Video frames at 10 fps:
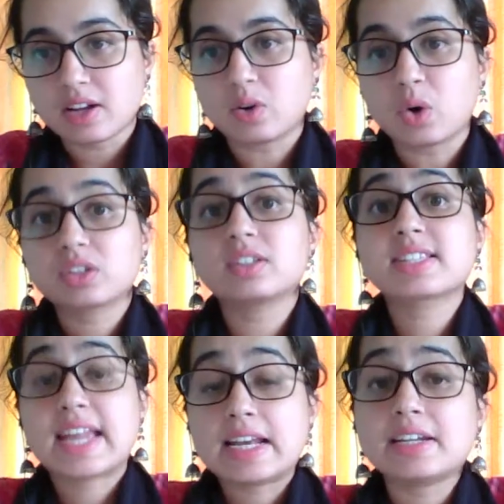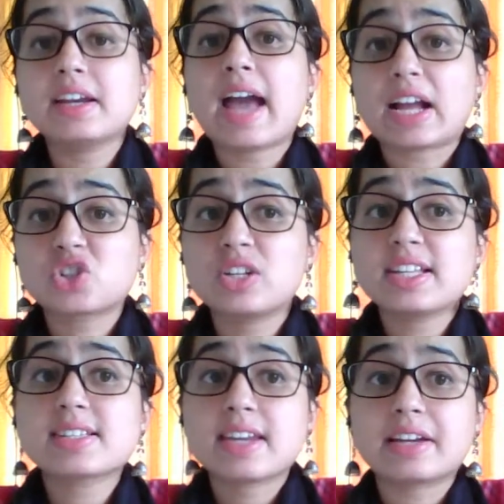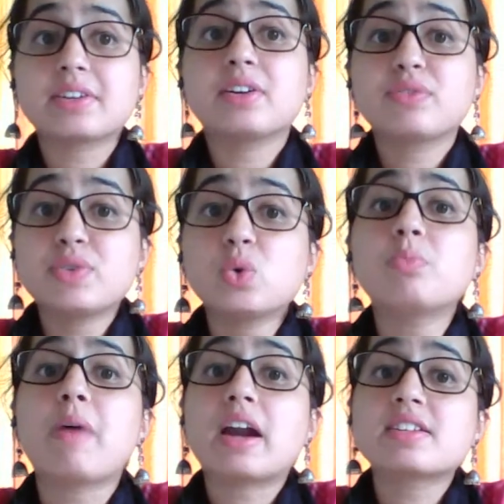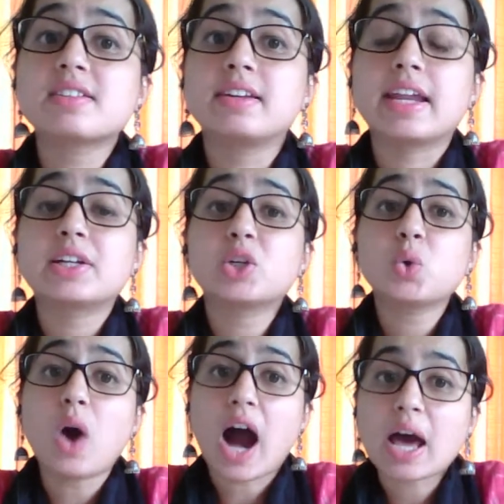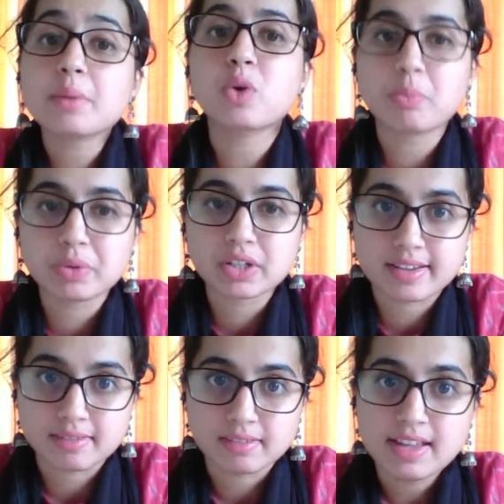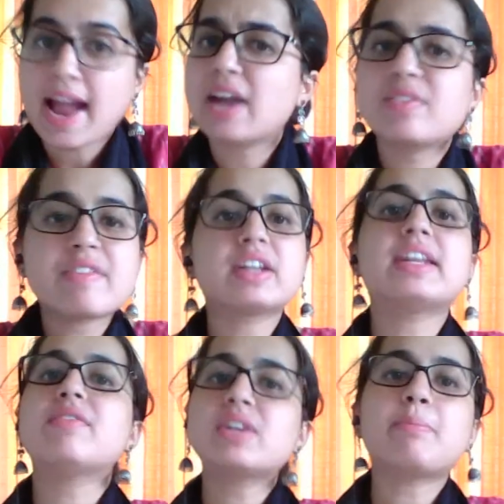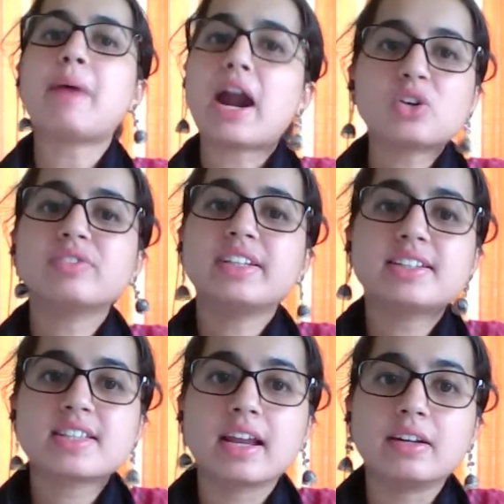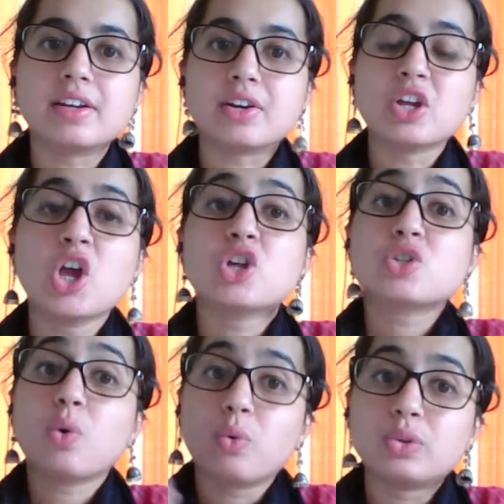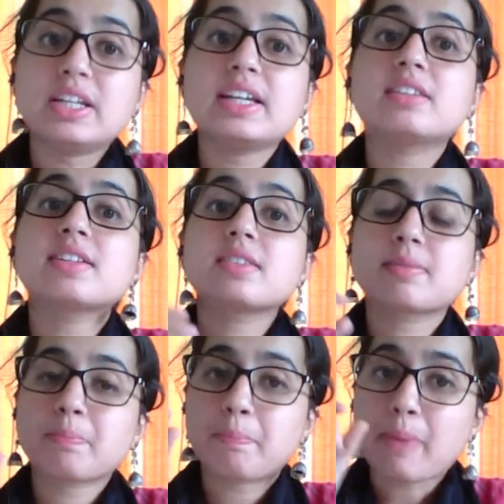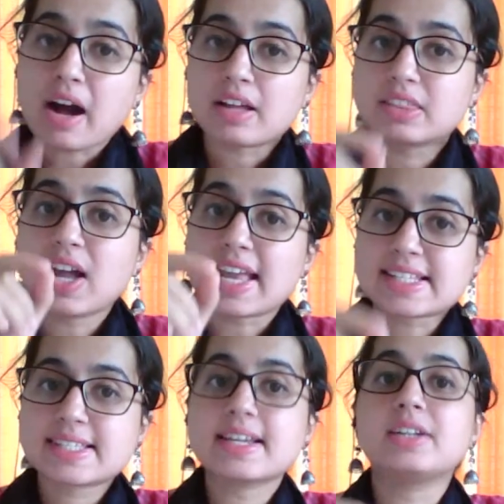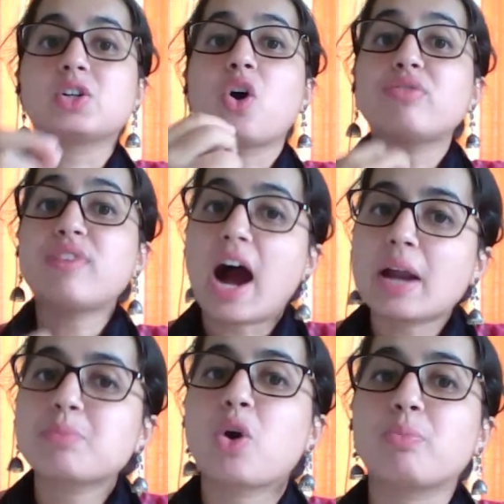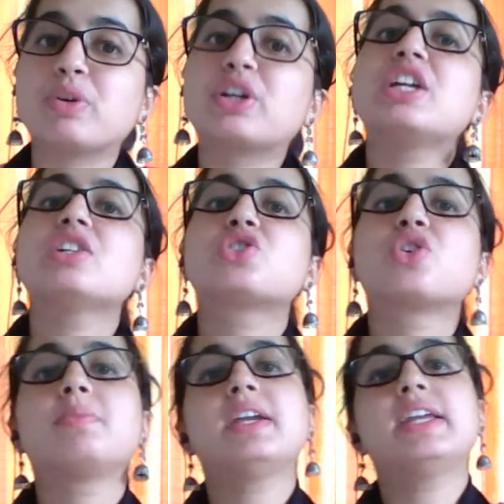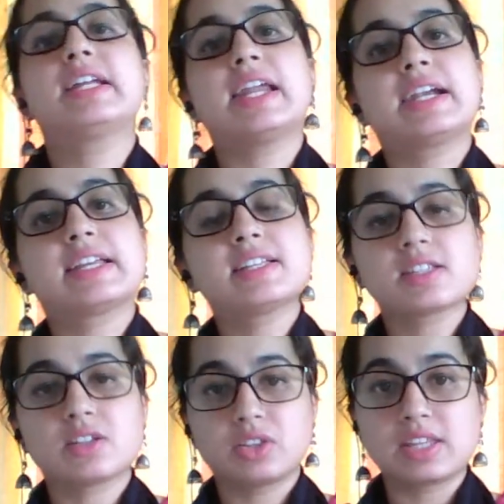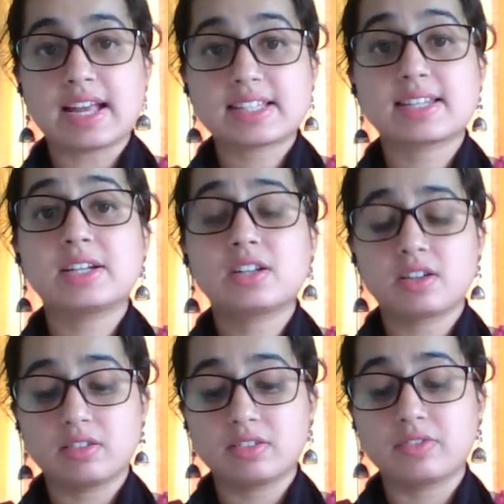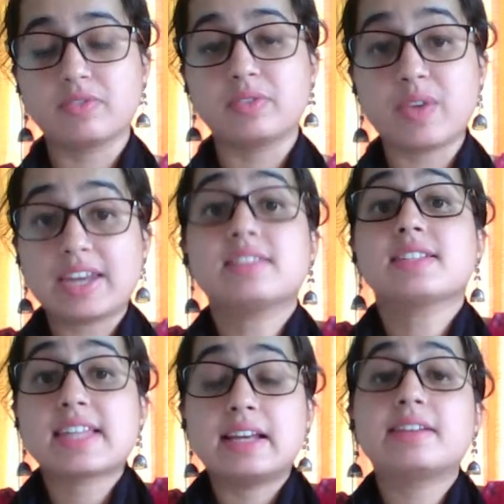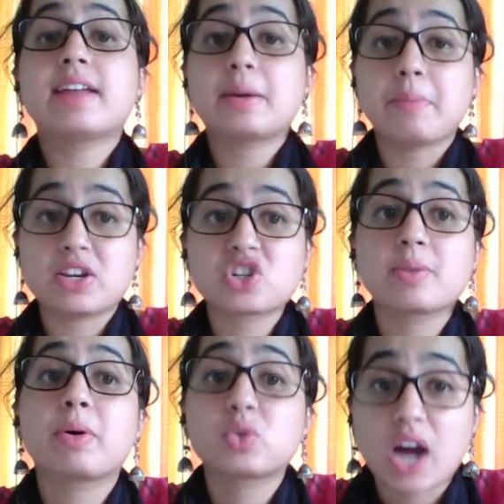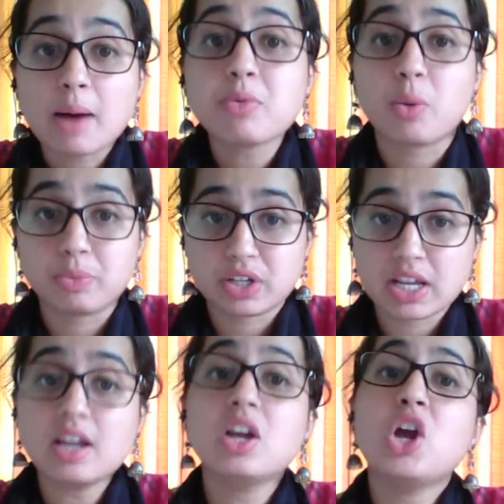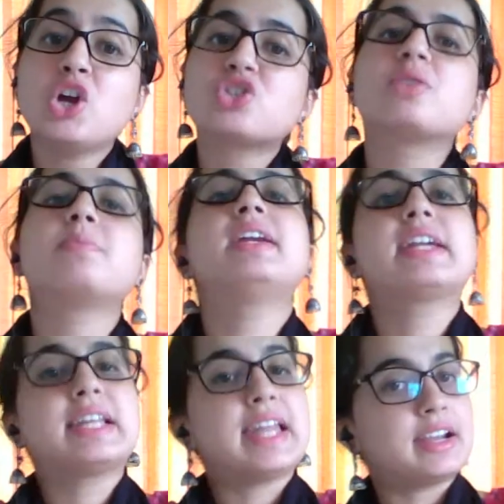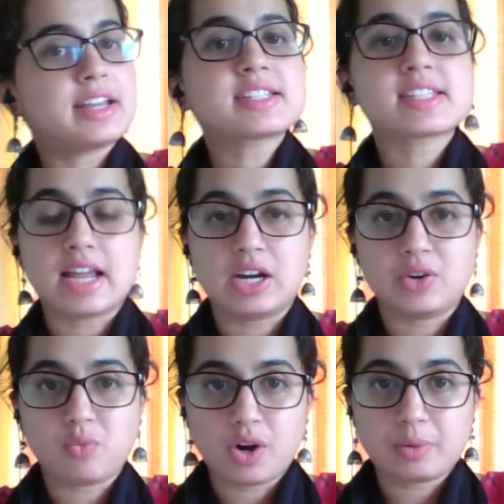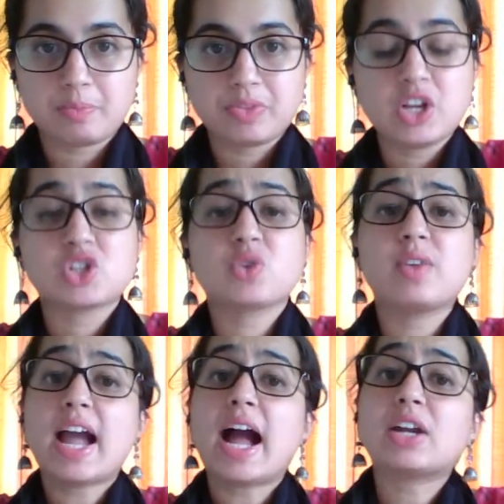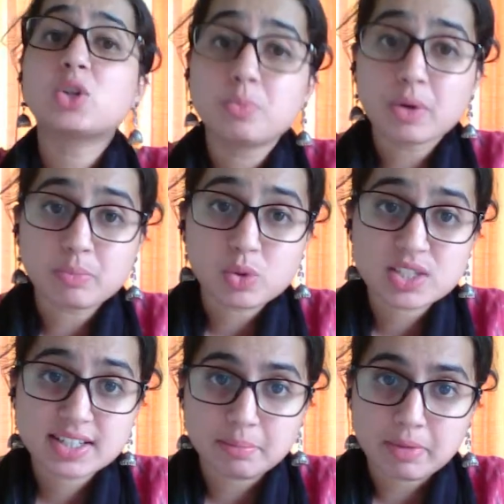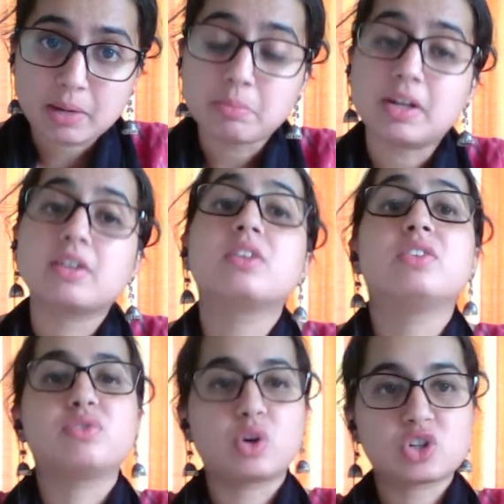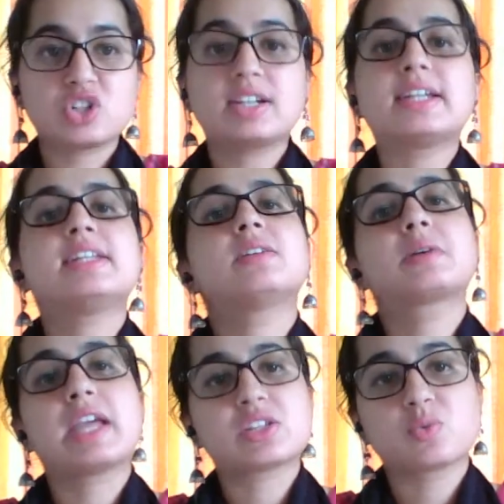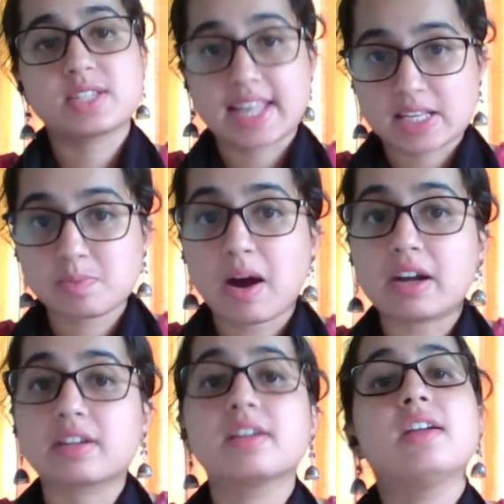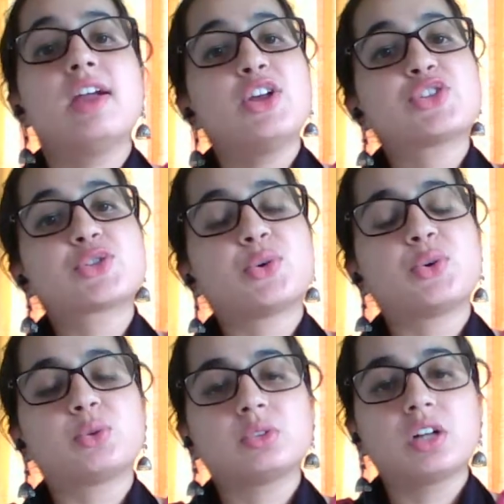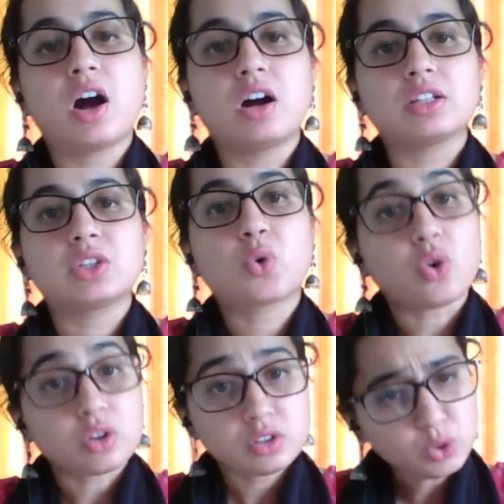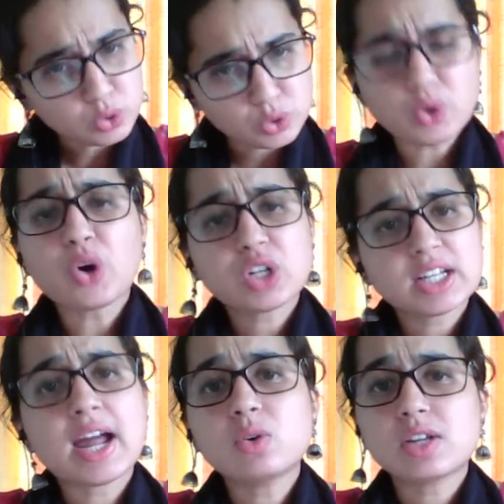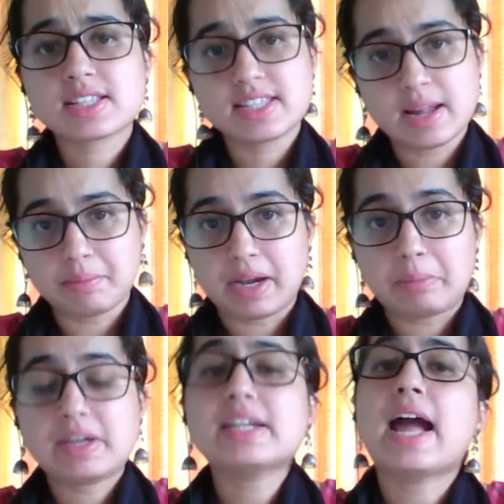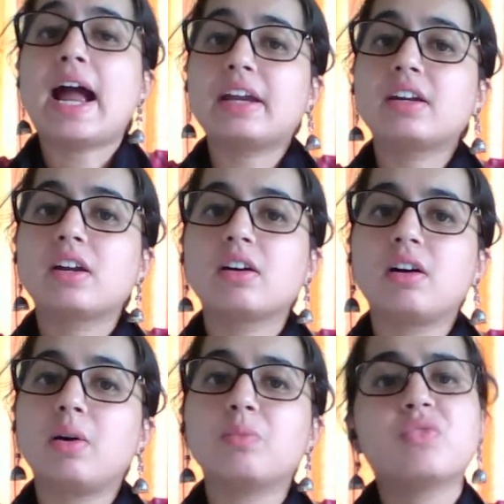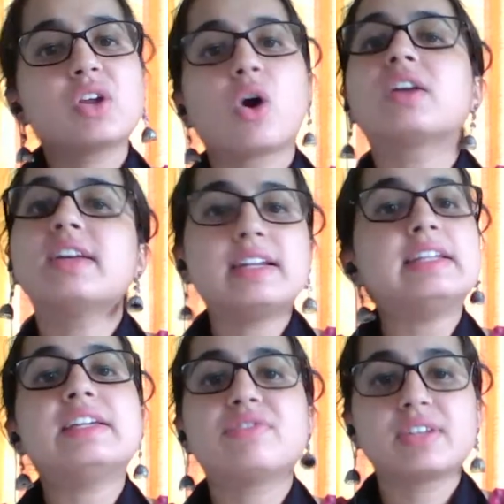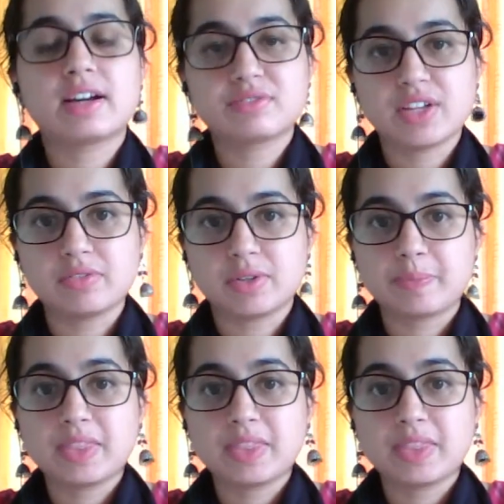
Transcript: or the sale deed actually stated a few parts related to our property, and we were never a part of the sale deed. So only the extent of our property should be declared as the extent wherein the sale deed had mentioned about our property should be declared as null and void. So we had to propose an amendment. Fortunately, the case was ex parte, so the court allowed us the amendment, and we got the relief in our favor.